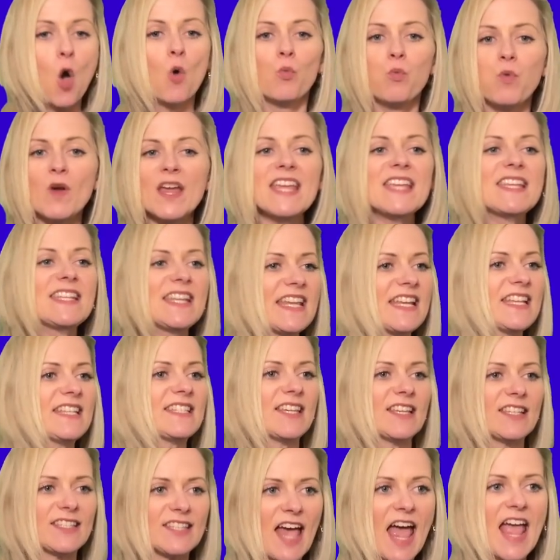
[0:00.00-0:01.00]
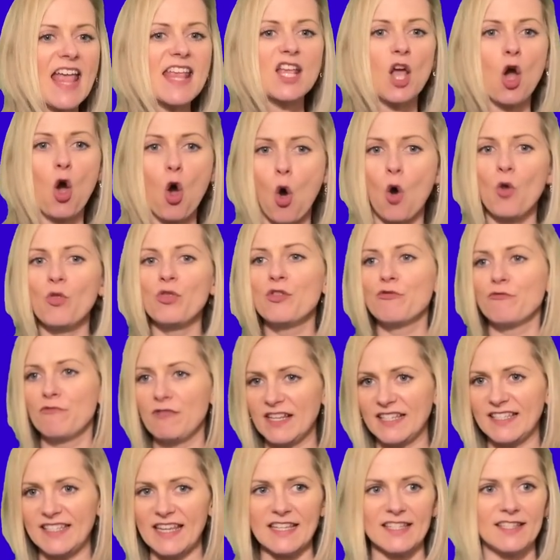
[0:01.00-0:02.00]
We need to take on the
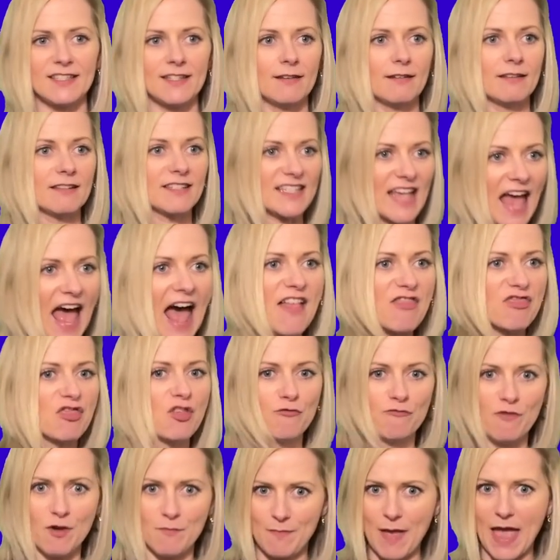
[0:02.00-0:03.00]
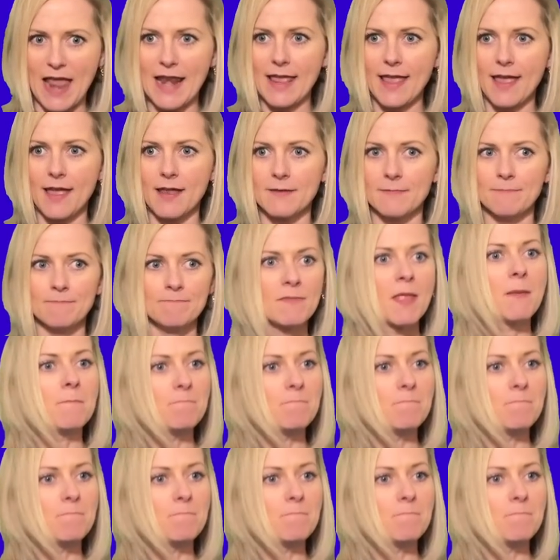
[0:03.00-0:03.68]
resistance and the rebellion.